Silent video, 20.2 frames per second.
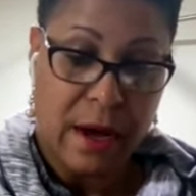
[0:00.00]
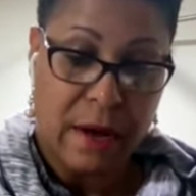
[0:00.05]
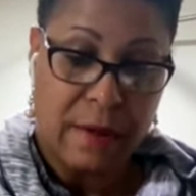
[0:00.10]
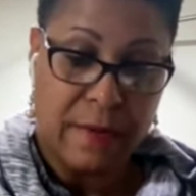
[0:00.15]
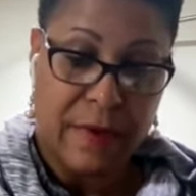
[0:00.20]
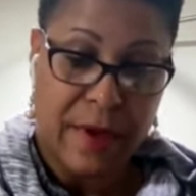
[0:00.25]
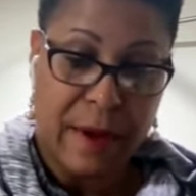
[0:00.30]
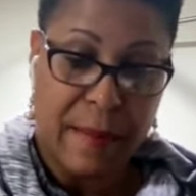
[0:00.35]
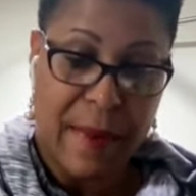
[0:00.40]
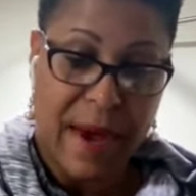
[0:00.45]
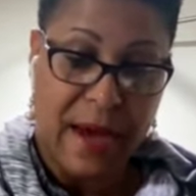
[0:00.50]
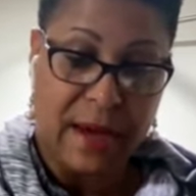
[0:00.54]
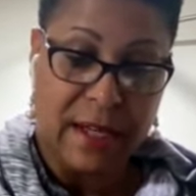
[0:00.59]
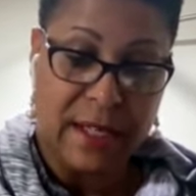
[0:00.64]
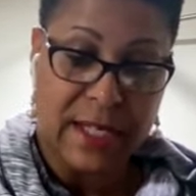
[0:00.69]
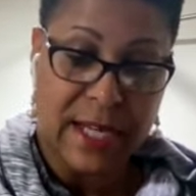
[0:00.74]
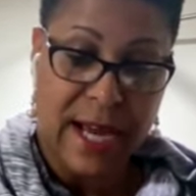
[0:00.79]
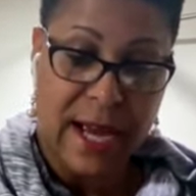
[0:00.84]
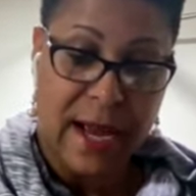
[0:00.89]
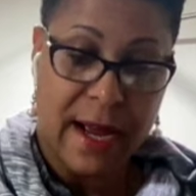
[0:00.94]
the amount of
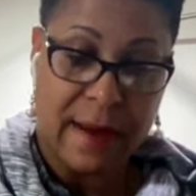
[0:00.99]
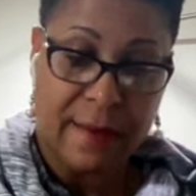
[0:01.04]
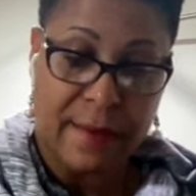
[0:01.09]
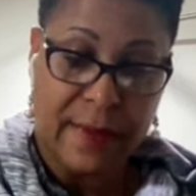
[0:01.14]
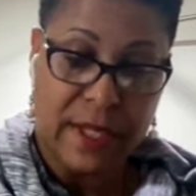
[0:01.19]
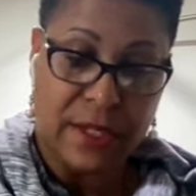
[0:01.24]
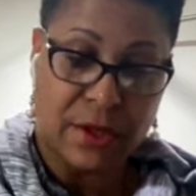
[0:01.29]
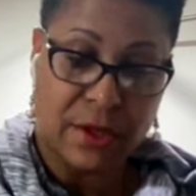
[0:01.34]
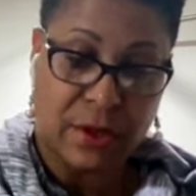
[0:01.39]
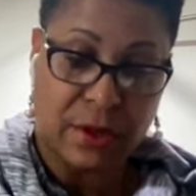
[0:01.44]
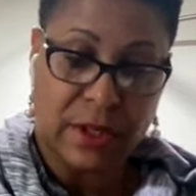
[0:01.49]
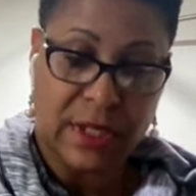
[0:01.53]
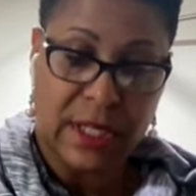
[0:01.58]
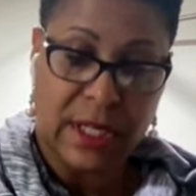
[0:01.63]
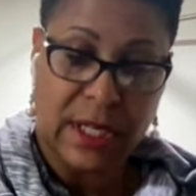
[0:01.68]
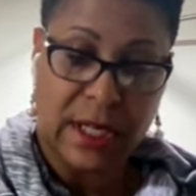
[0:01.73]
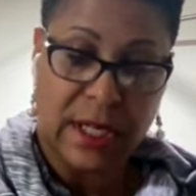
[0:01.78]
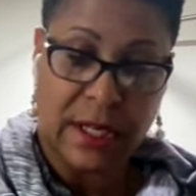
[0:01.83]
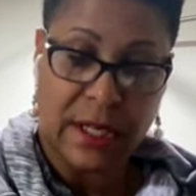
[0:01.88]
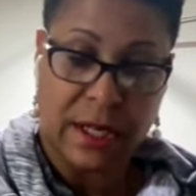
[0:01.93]
time it took to
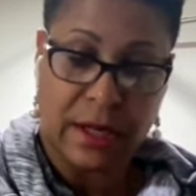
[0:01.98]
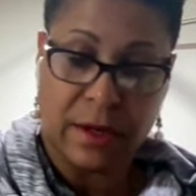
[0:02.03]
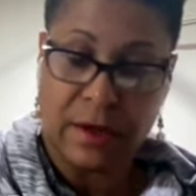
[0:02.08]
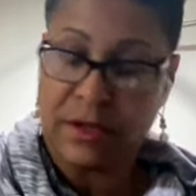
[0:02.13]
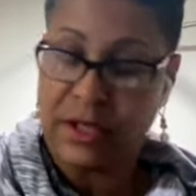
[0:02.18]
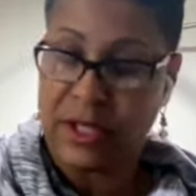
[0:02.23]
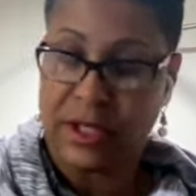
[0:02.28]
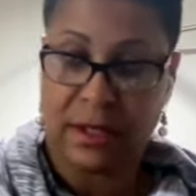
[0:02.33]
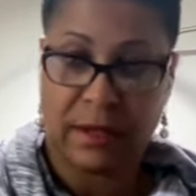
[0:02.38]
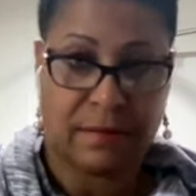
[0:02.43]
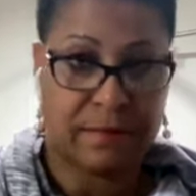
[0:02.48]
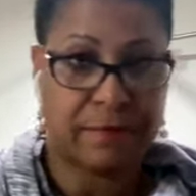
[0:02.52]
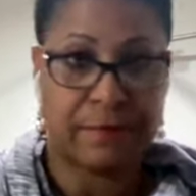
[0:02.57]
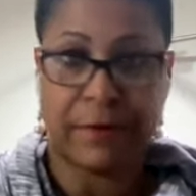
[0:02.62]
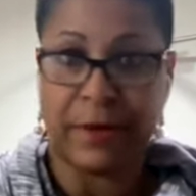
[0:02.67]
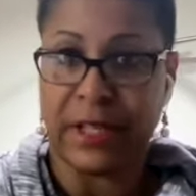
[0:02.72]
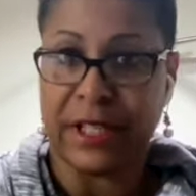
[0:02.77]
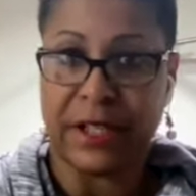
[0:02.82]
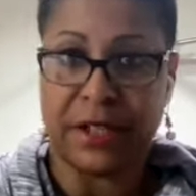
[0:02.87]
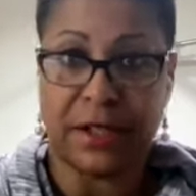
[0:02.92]
get here. Just
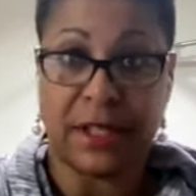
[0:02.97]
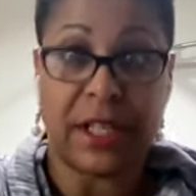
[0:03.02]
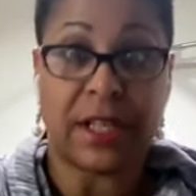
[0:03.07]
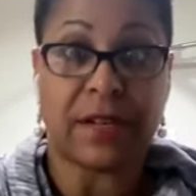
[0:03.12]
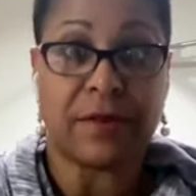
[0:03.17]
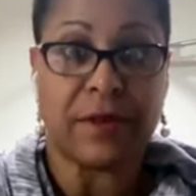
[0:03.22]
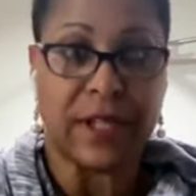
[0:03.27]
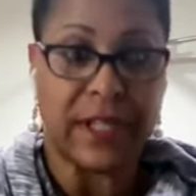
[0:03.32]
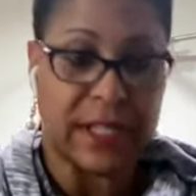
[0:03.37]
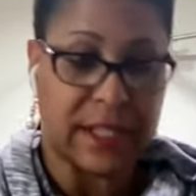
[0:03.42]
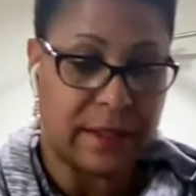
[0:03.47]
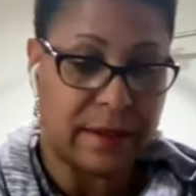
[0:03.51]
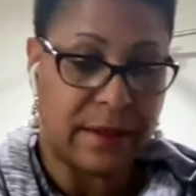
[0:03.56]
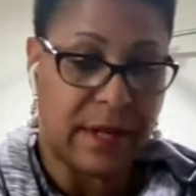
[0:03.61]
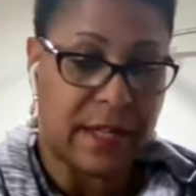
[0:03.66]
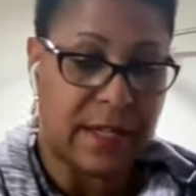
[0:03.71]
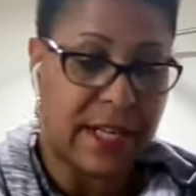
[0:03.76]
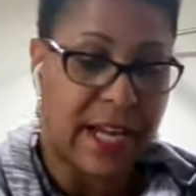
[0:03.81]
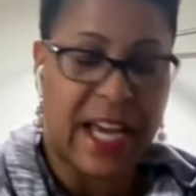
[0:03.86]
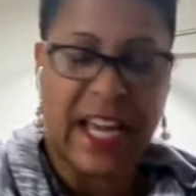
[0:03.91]
literally
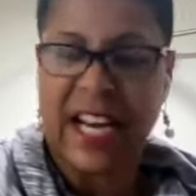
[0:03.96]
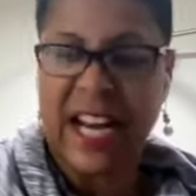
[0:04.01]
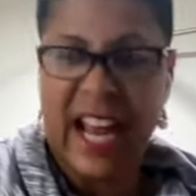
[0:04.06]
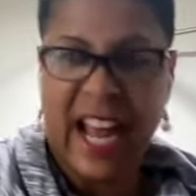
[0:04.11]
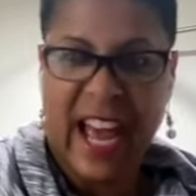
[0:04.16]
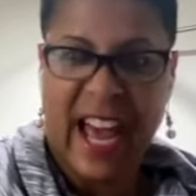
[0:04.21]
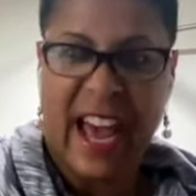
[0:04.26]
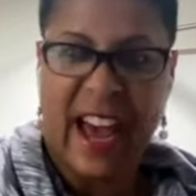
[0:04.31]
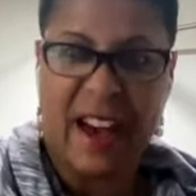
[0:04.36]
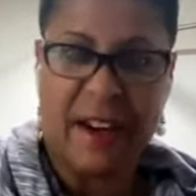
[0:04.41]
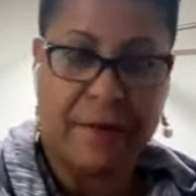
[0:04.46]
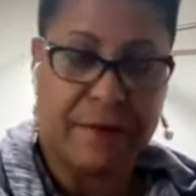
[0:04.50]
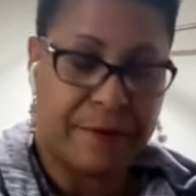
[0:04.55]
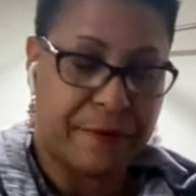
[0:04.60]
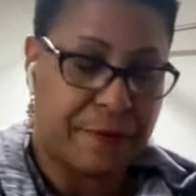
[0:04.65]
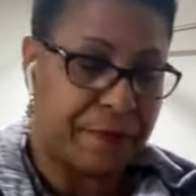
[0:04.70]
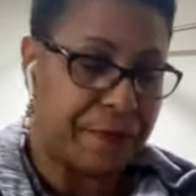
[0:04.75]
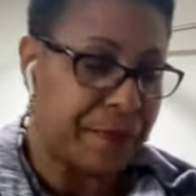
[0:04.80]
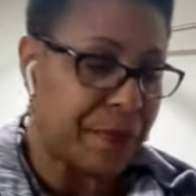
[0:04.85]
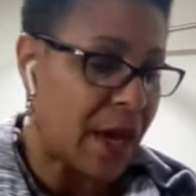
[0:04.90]
a day and a half.
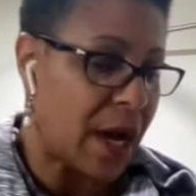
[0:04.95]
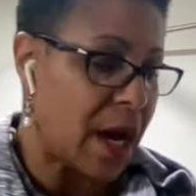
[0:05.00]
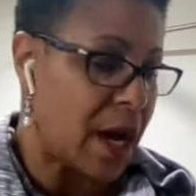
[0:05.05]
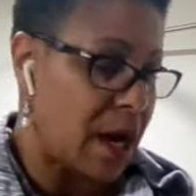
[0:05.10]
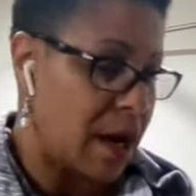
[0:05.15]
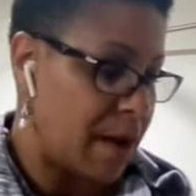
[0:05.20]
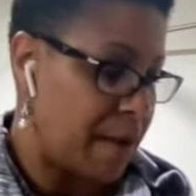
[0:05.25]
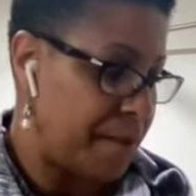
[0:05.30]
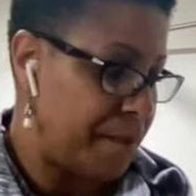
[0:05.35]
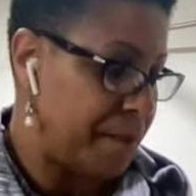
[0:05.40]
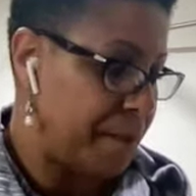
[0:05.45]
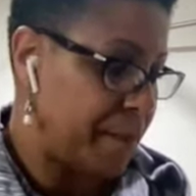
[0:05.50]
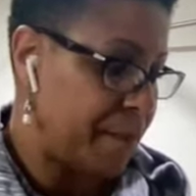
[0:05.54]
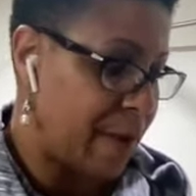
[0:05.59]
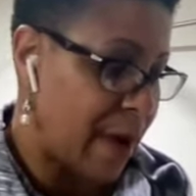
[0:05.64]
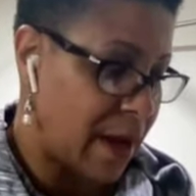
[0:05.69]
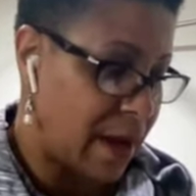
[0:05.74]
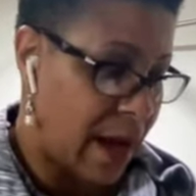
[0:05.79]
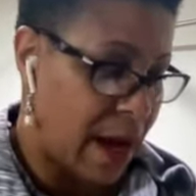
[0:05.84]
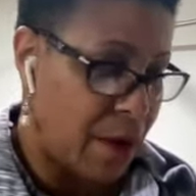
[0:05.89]

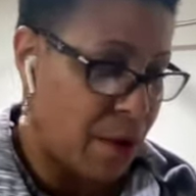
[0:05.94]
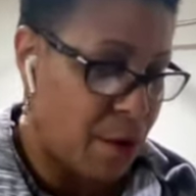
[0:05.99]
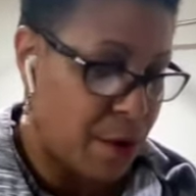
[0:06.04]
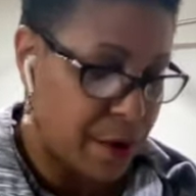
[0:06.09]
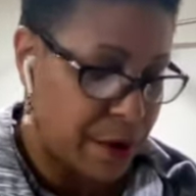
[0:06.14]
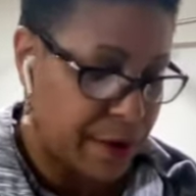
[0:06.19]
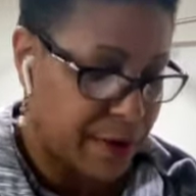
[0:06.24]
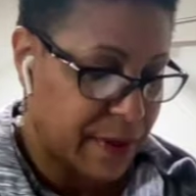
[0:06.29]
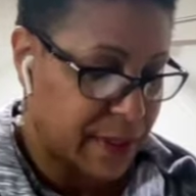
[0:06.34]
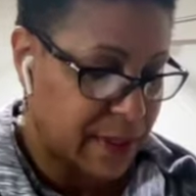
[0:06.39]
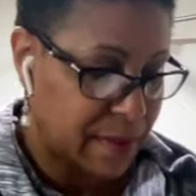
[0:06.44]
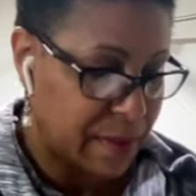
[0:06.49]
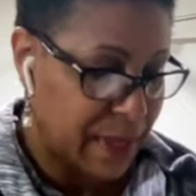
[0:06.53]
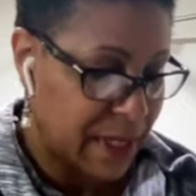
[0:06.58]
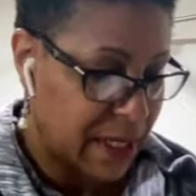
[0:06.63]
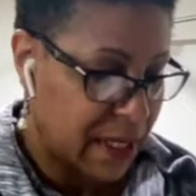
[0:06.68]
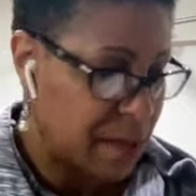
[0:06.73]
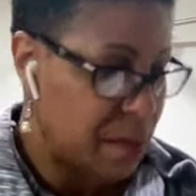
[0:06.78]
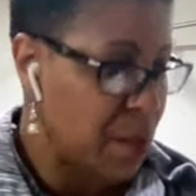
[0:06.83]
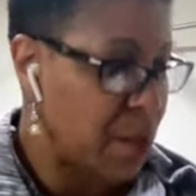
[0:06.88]
I ordered this
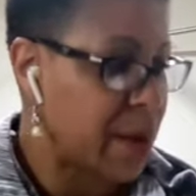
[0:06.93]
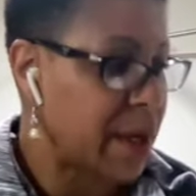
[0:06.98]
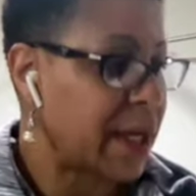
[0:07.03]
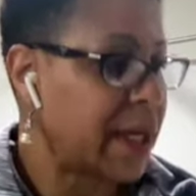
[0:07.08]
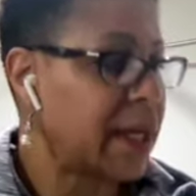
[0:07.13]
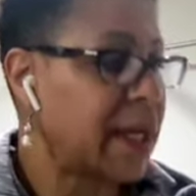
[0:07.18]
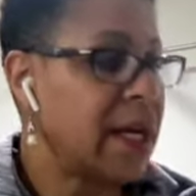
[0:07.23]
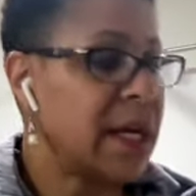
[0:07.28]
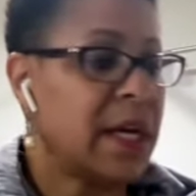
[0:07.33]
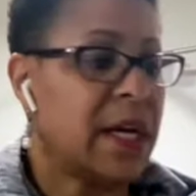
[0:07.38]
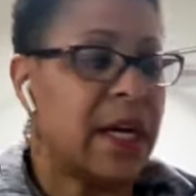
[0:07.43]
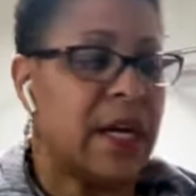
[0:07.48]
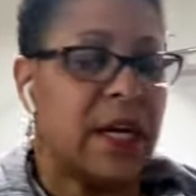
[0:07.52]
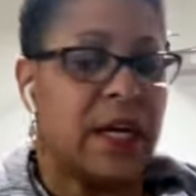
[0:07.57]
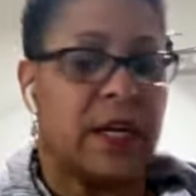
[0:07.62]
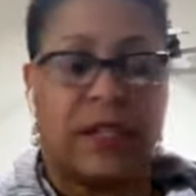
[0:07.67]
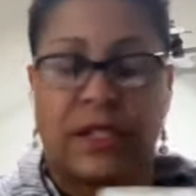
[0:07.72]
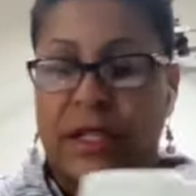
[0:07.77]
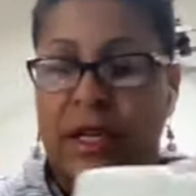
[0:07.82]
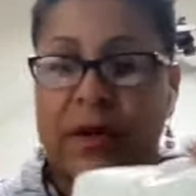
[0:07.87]
Monday morning.
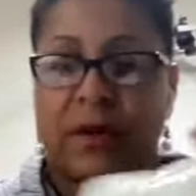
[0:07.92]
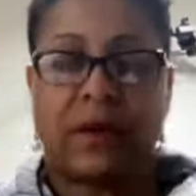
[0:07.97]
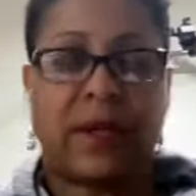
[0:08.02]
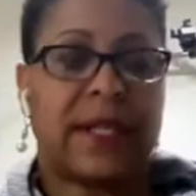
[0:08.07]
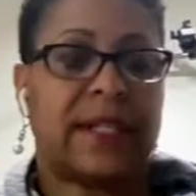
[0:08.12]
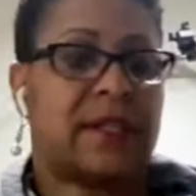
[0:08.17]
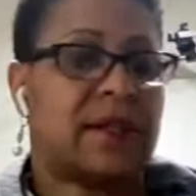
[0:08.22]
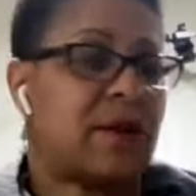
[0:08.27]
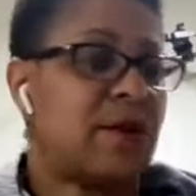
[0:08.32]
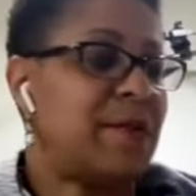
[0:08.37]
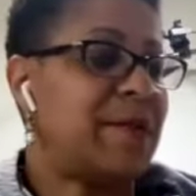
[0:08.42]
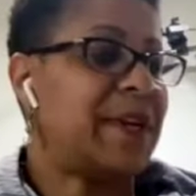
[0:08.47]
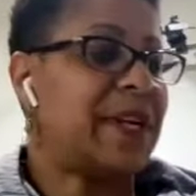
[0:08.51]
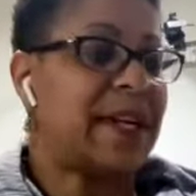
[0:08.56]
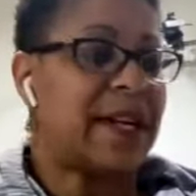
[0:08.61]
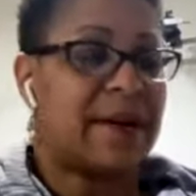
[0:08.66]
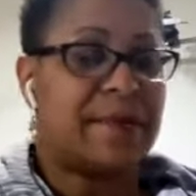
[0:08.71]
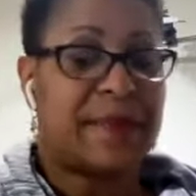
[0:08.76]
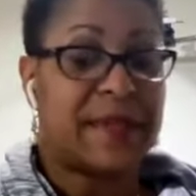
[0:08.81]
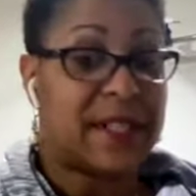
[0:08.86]
So let's open
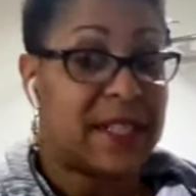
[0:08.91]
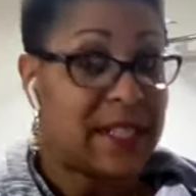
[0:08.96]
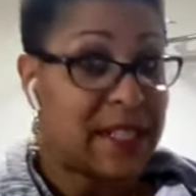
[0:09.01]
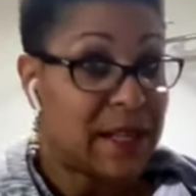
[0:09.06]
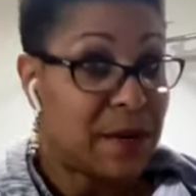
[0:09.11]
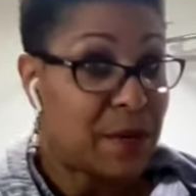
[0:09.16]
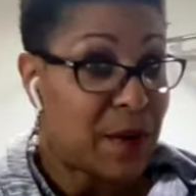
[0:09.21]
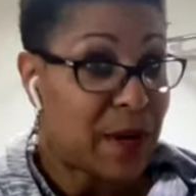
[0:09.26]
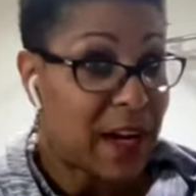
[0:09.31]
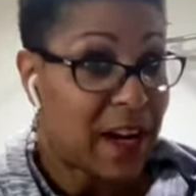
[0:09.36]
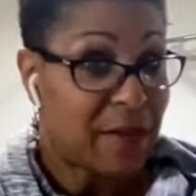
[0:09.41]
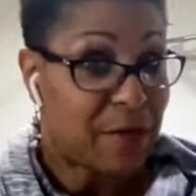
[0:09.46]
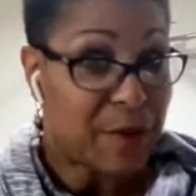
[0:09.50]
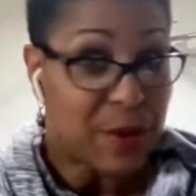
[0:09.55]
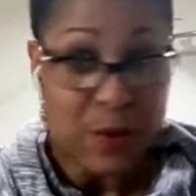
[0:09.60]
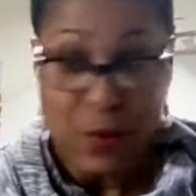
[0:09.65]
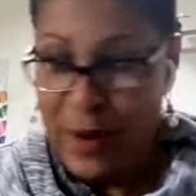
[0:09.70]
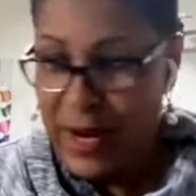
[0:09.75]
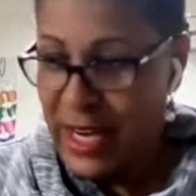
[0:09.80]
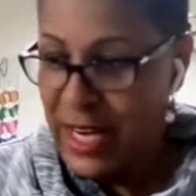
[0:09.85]
it up and see what I've
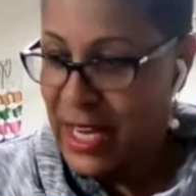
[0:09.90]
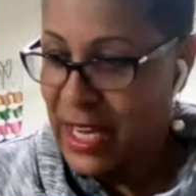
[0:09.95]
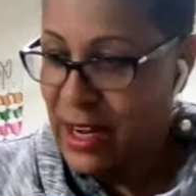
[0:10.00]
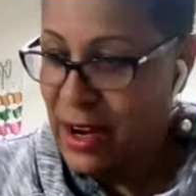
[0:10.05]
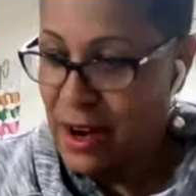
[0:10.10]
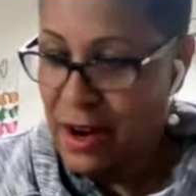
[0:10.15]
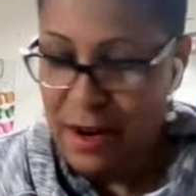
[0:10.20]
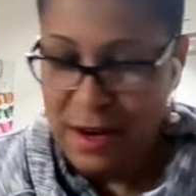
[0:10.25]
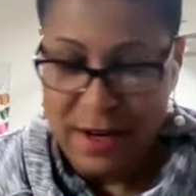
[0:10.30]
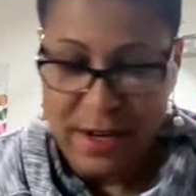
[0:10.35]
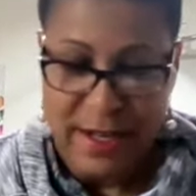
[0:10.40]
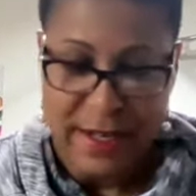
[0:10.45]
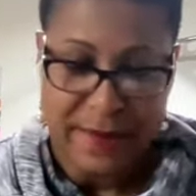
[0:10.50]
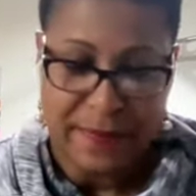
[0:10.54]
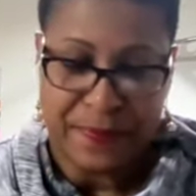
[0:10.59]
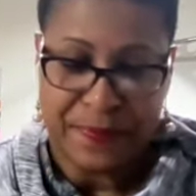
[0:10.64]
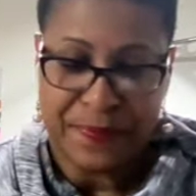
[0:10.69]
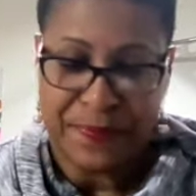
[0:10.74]
been waiting on.